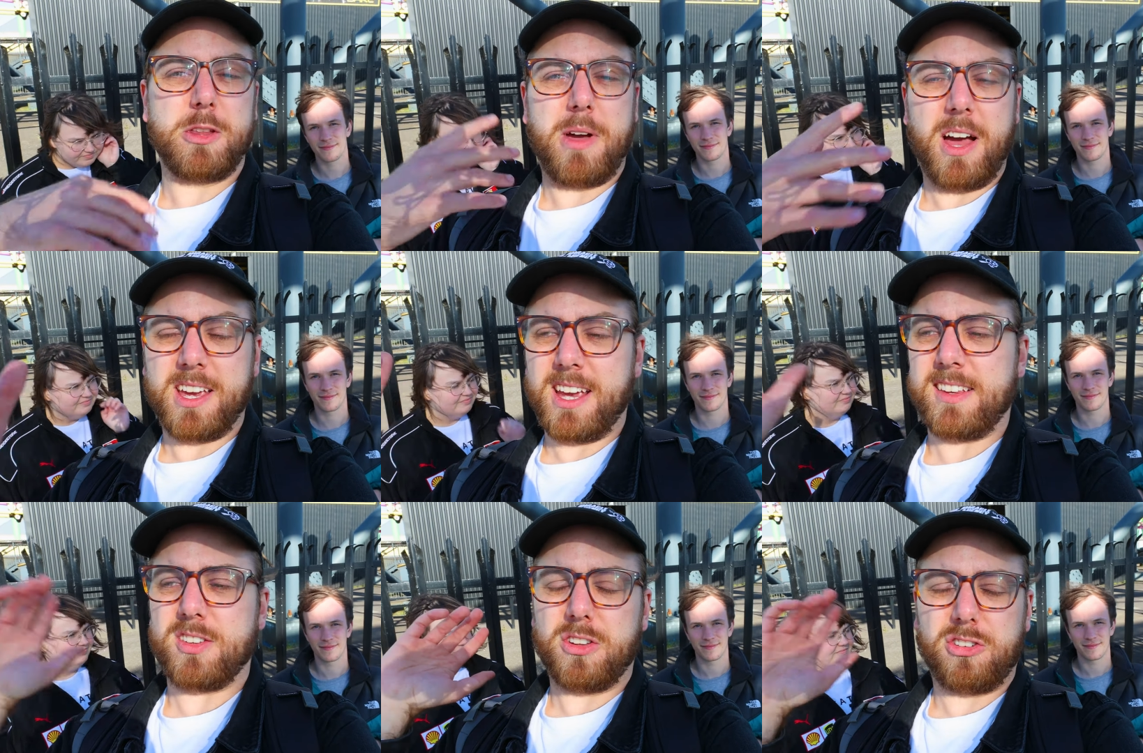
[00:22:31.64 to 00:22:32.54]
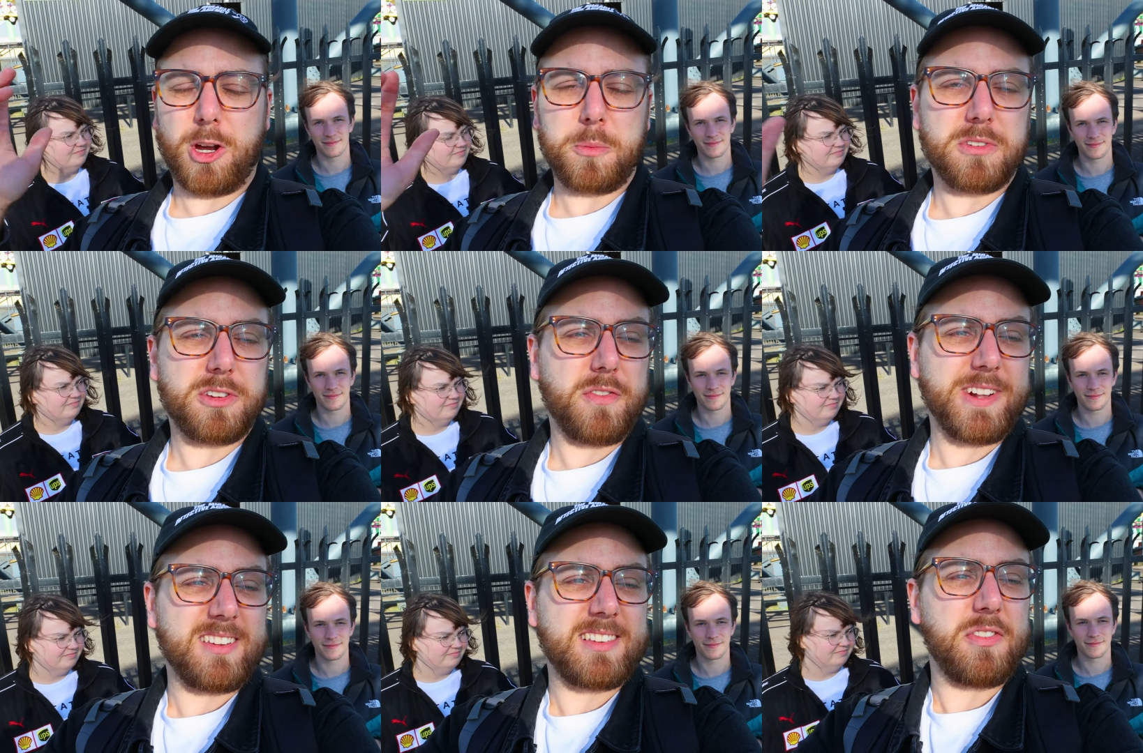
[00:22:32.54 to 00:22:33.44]
Speaker 1: from the markets or the shops and stuff
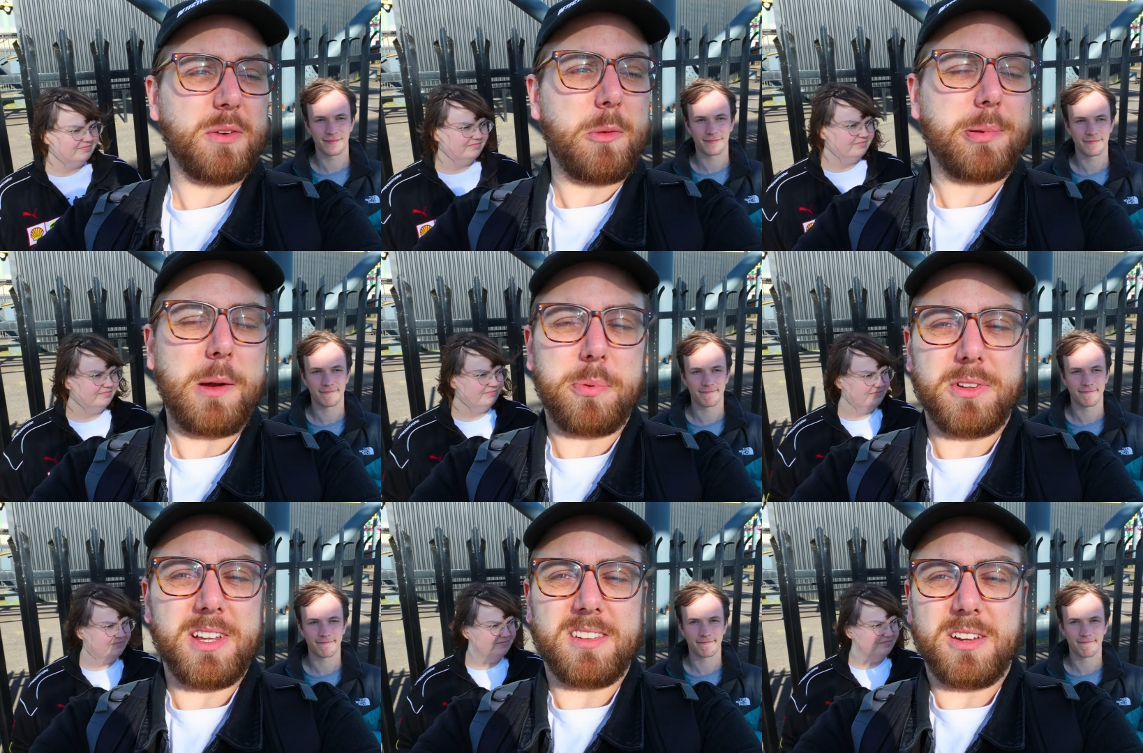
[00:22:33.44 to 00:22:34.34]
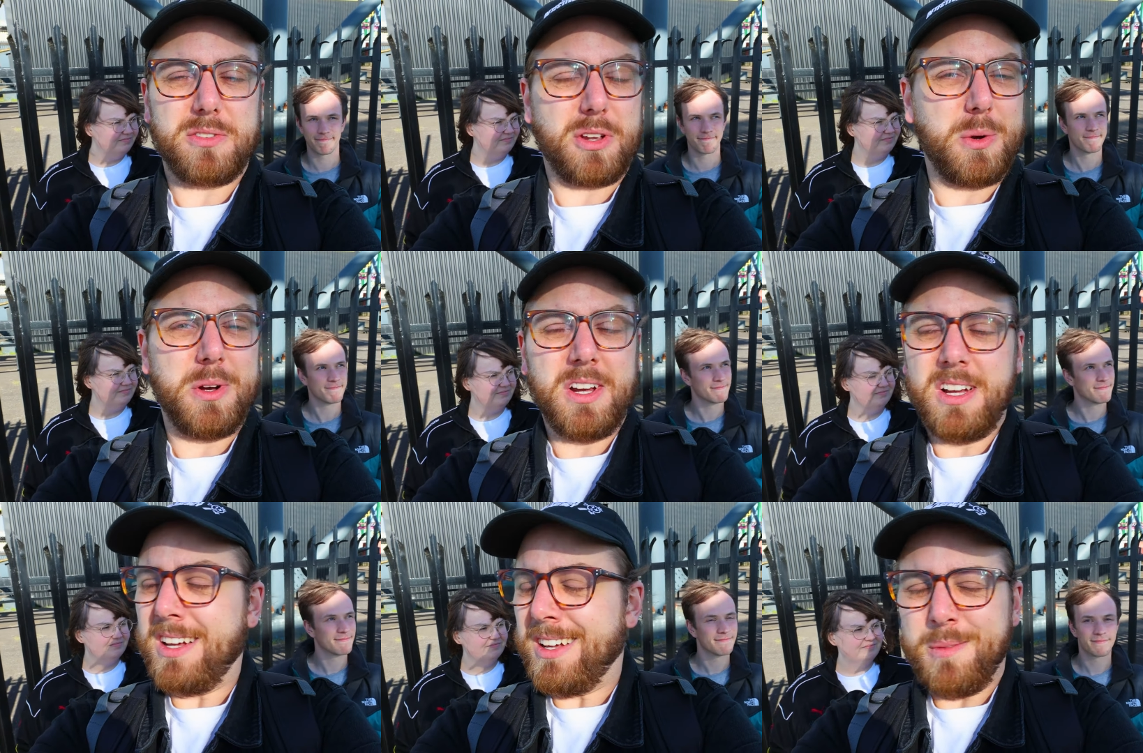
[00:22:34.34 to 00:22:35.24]
and that's definitely what Blackpool need to do so
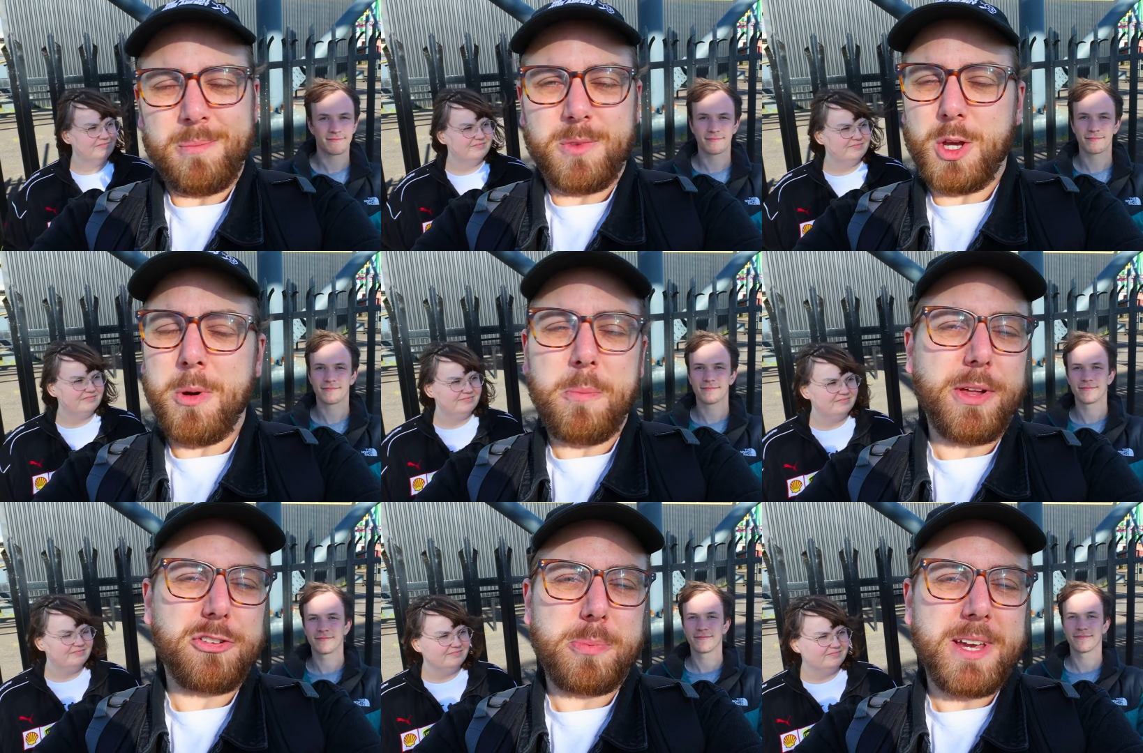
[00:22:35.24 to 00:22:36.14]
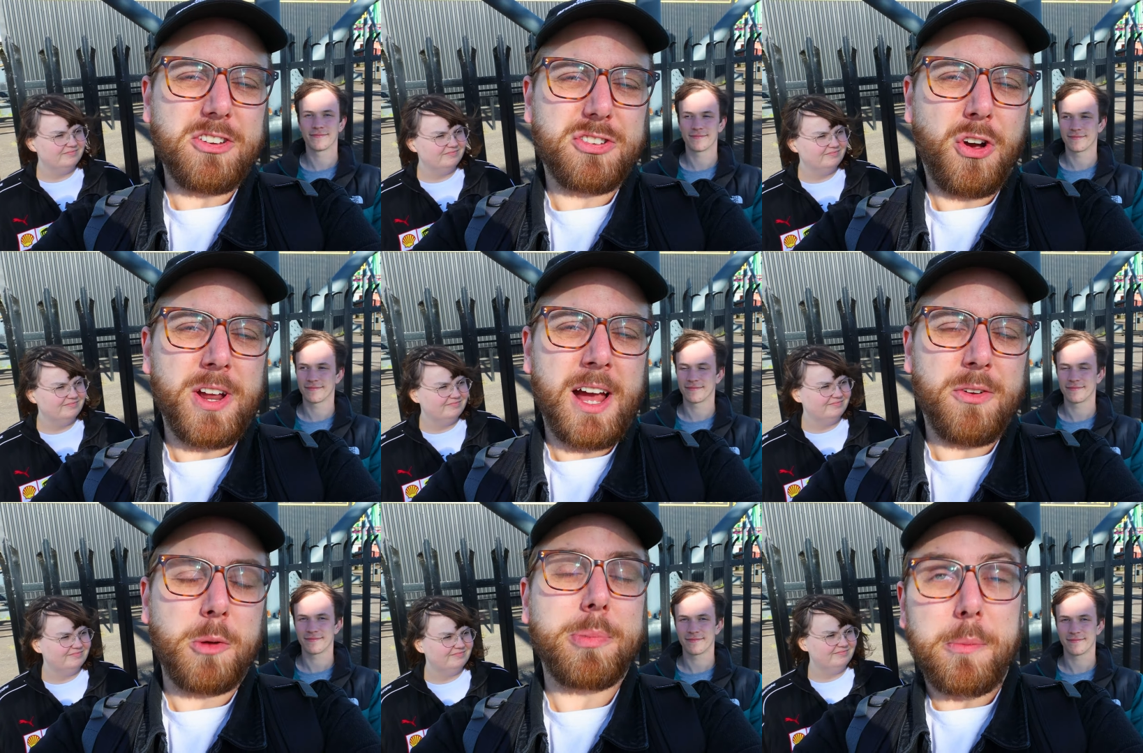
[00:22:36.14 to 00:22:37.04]
come on Pleasure Beach sort it
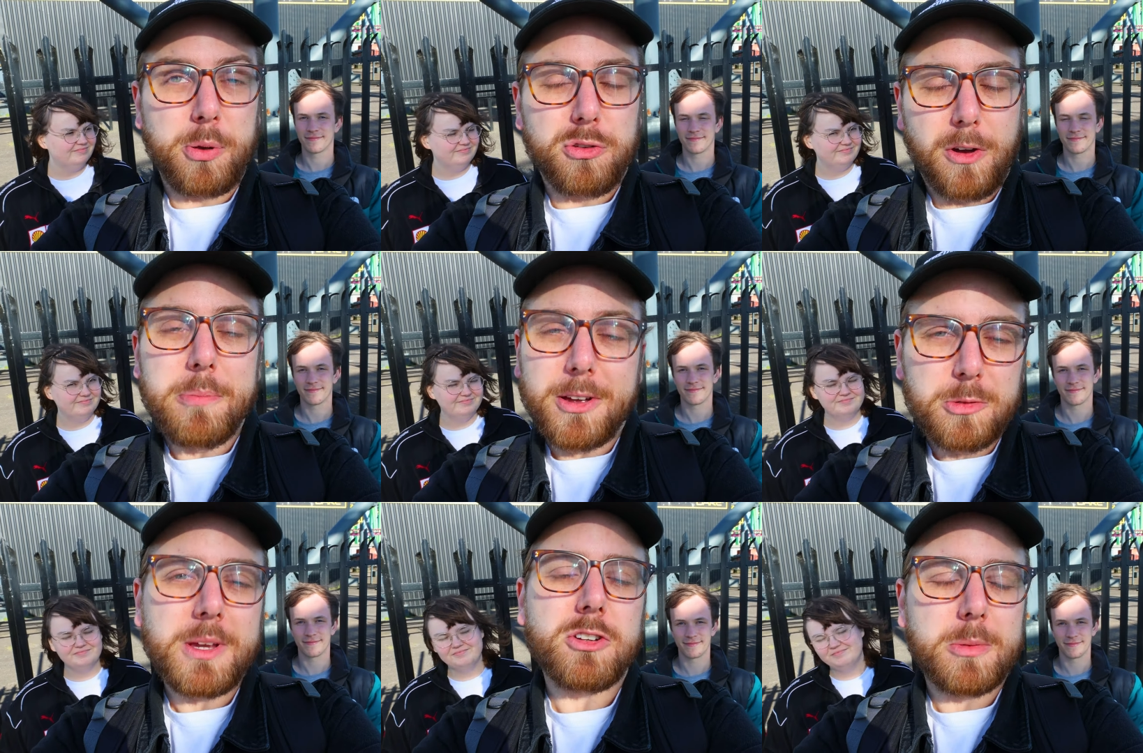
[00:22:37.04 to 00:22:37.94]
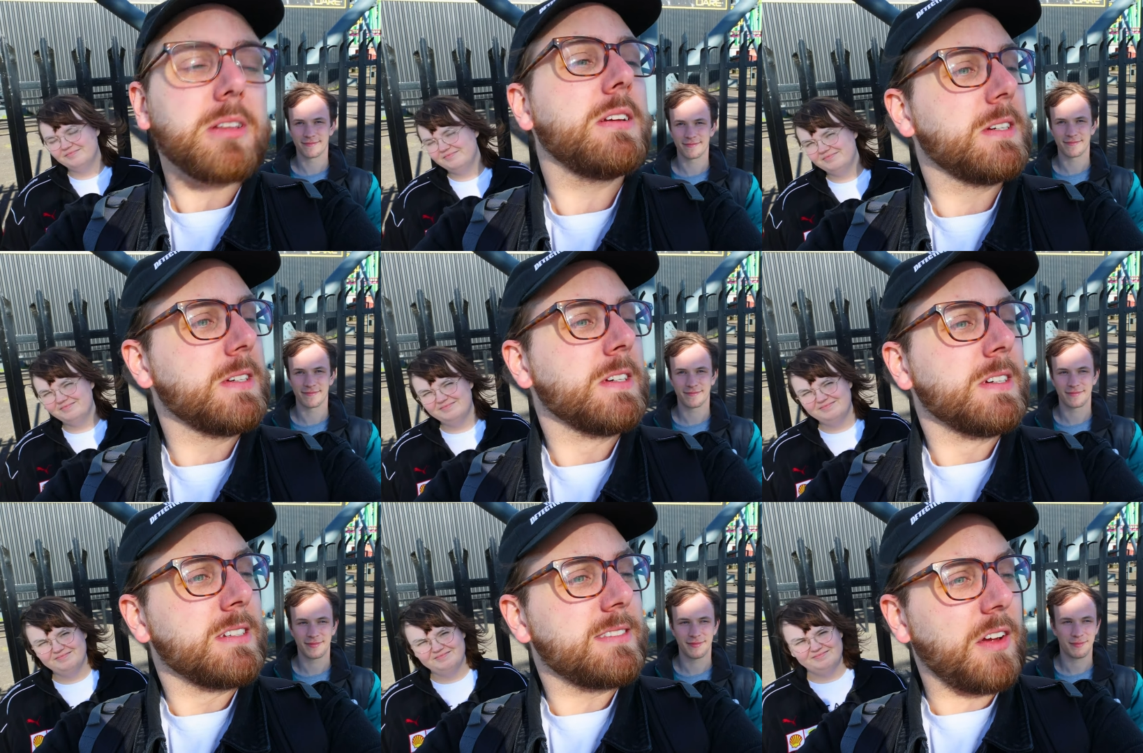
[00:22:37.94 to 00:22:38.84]
out not Blackpool sorry Pleasure Beach come on
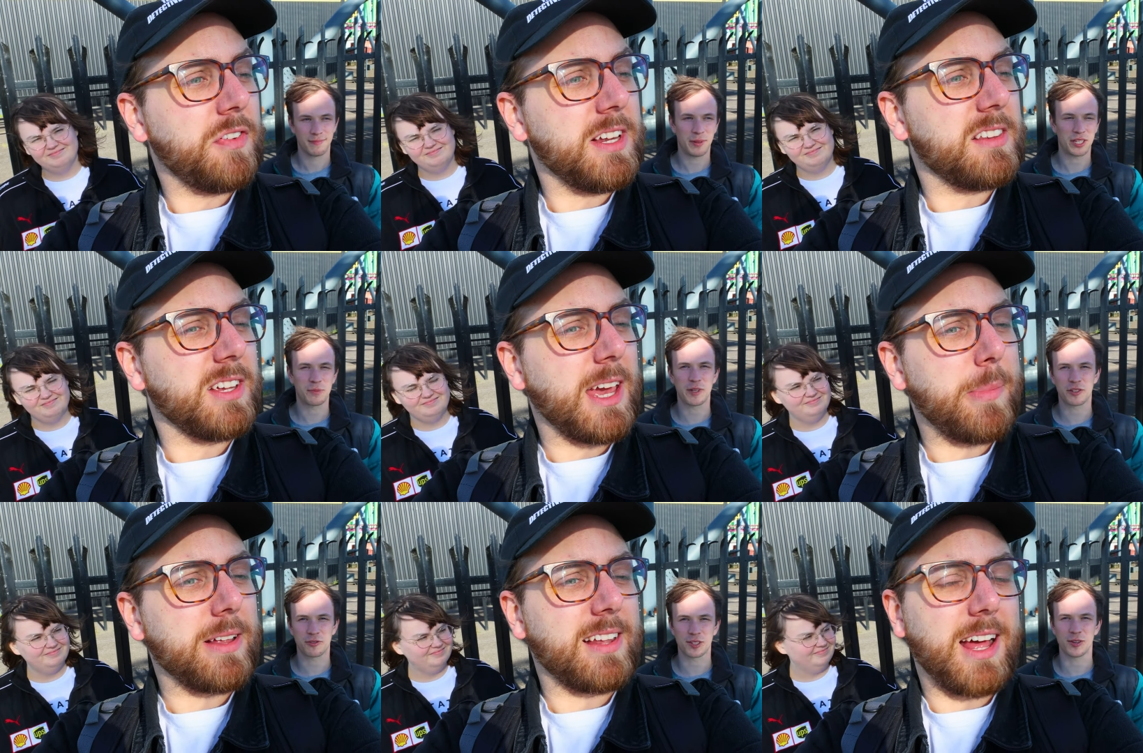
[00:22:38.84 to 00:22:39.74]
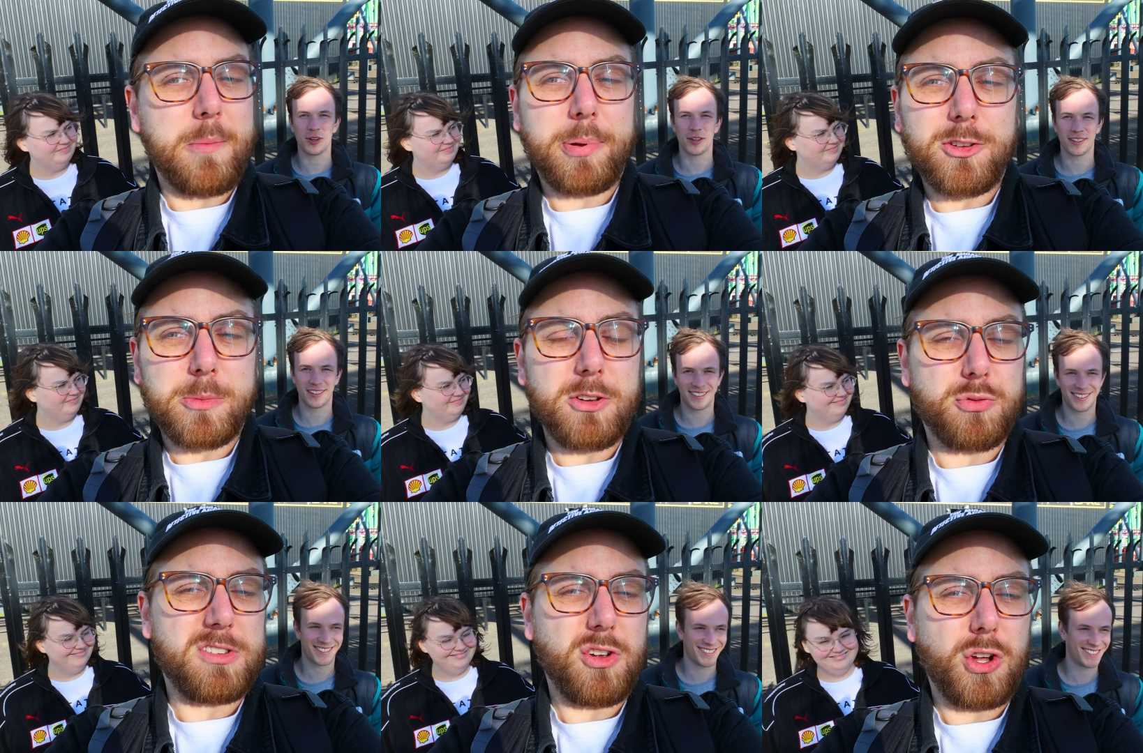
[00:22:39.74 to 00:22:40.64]
Definitely need to get back to that. Pleasure
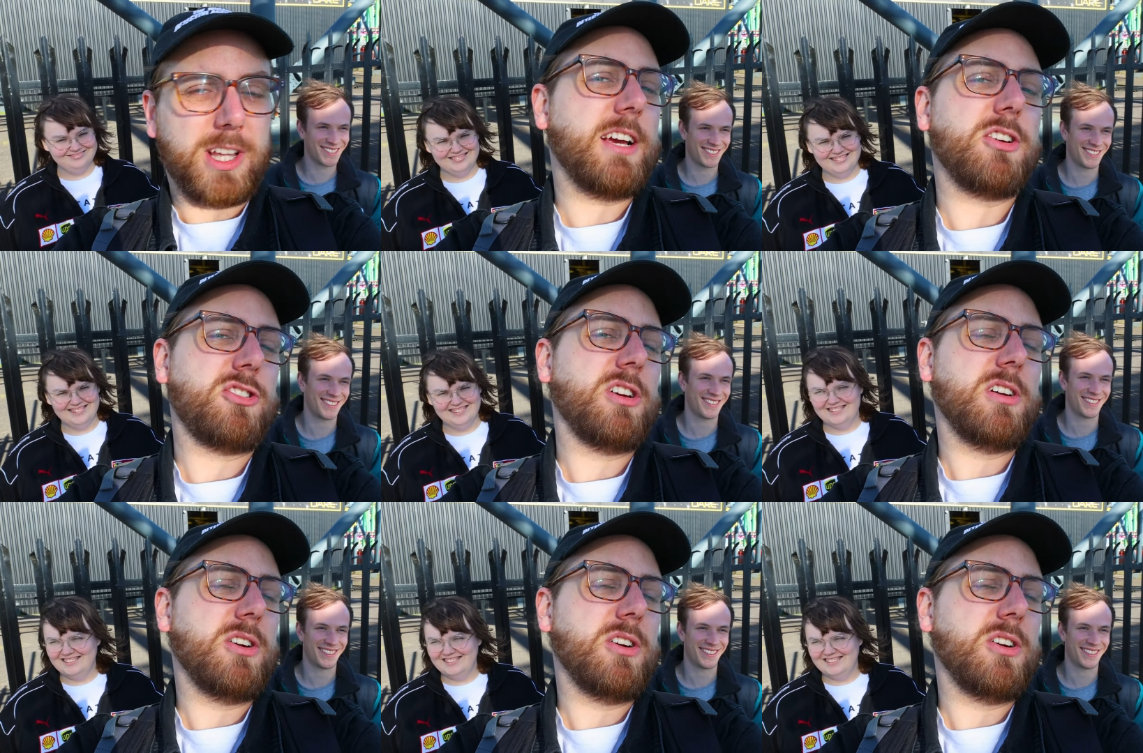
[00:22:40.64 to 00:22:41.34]
Beach Resort, Lancashire,